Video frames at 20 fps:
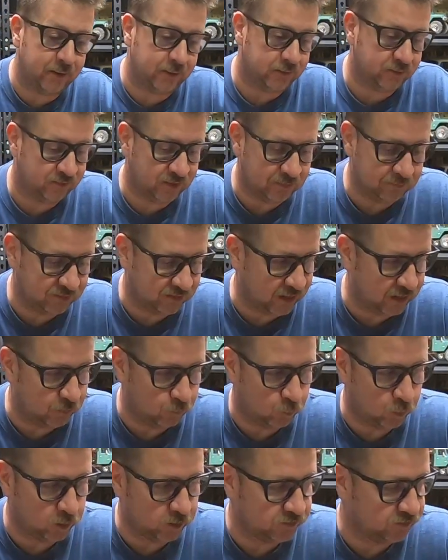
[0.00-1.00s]
Seems to get
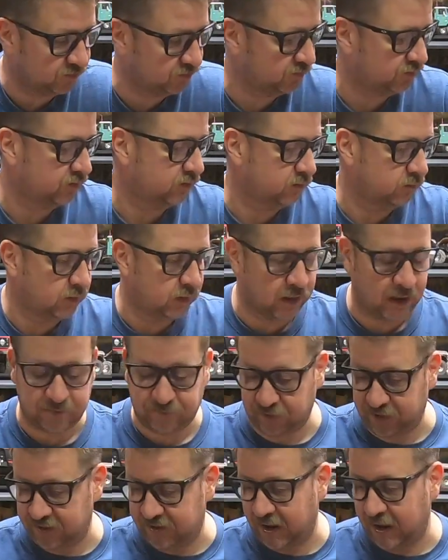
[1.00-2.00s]
worse
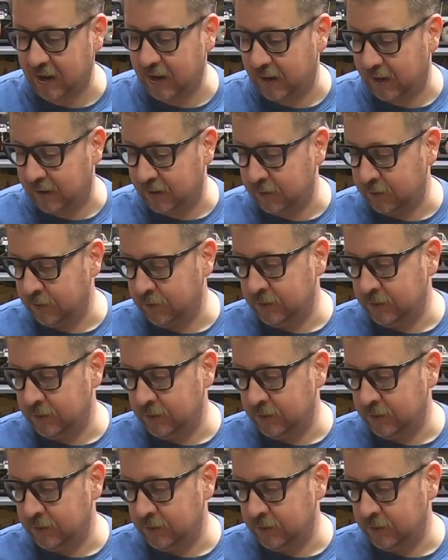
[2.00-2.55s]
every day.